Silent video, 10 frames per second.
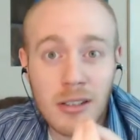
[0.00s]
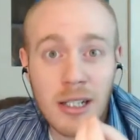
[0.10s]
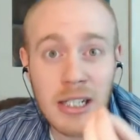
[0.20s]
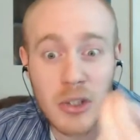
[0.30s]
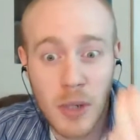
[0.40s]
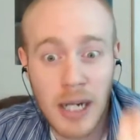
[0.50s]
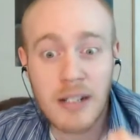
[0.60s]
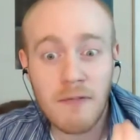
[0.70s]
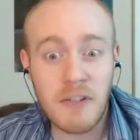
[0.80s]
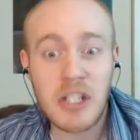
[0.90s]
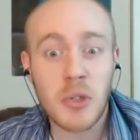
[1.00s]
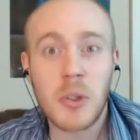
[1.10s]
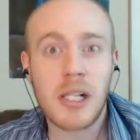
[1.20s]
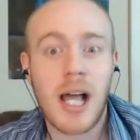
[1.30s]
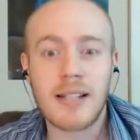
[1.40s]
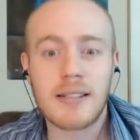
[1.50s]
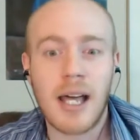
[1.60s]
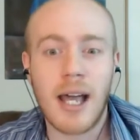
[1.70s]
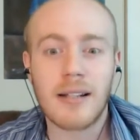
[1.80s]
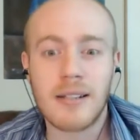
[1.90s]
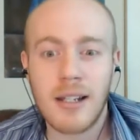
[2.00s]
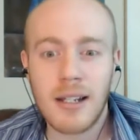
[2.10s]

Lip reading: and then trying to visualize that.